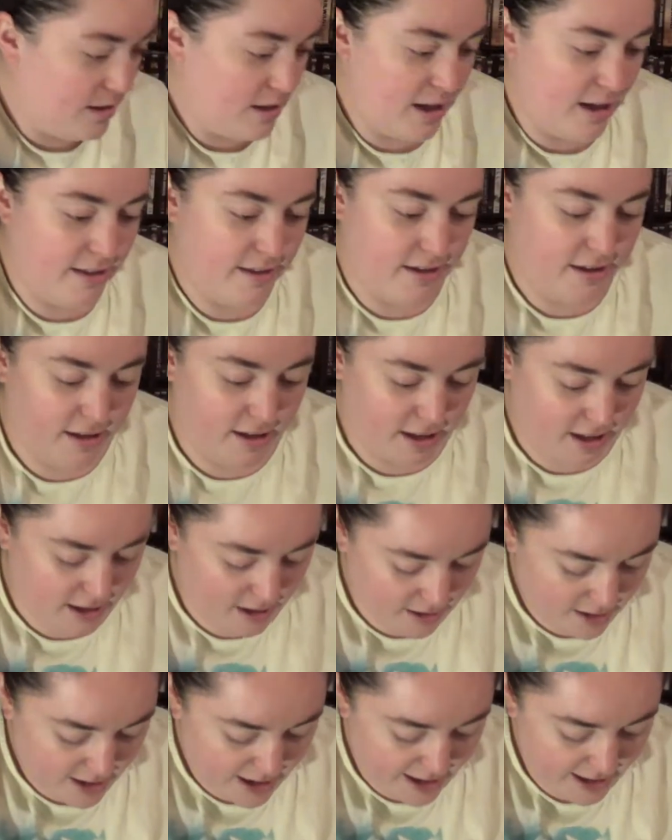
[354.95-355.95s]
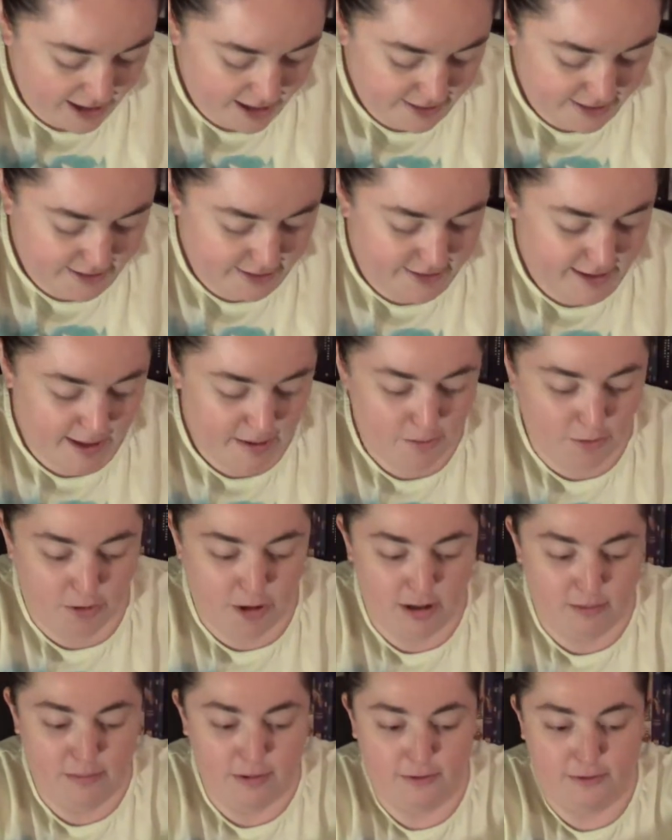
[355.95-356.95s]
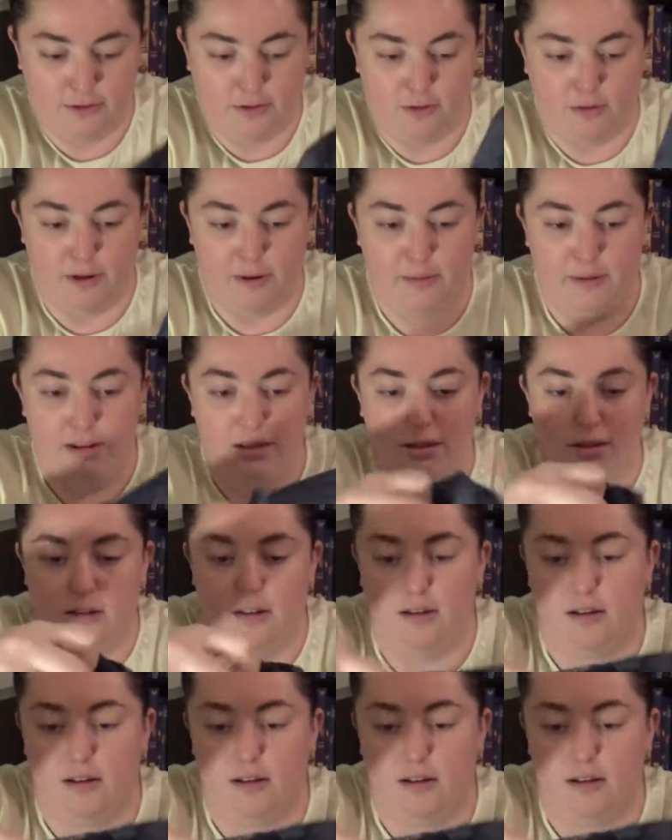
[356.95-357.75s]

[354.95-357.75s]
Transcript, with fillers: And then he got, I got the same one, but for women,